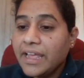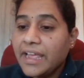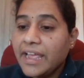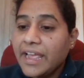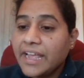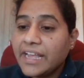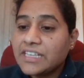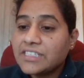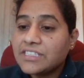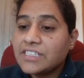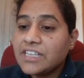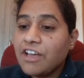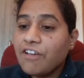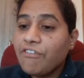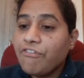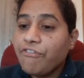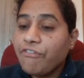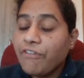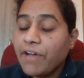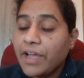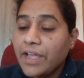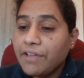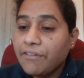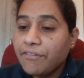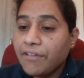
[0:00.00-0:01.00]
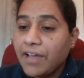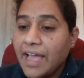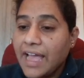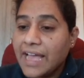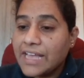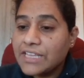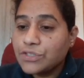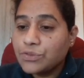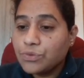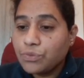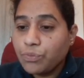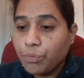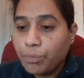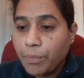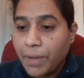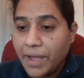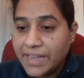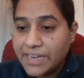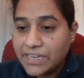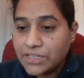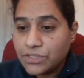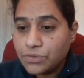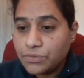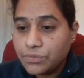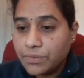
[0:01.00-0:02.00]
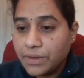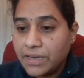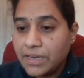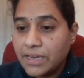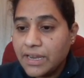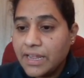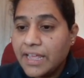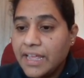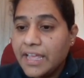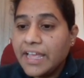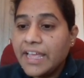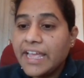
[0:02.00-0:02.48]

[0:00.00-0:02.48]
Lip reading: x of 5 as minus 1,